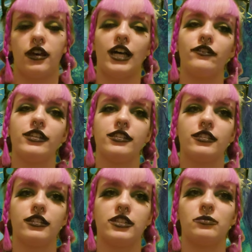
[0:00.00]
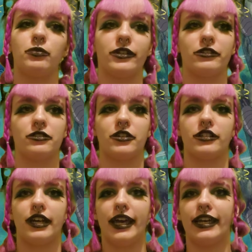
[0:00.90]
Obviously, spoilers
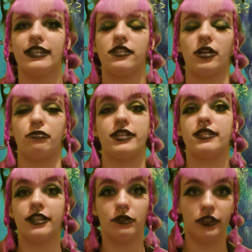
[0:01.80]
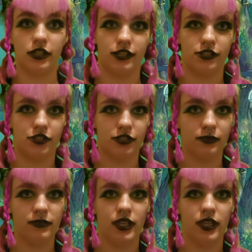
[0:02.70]
are ahead, so proceed with caution.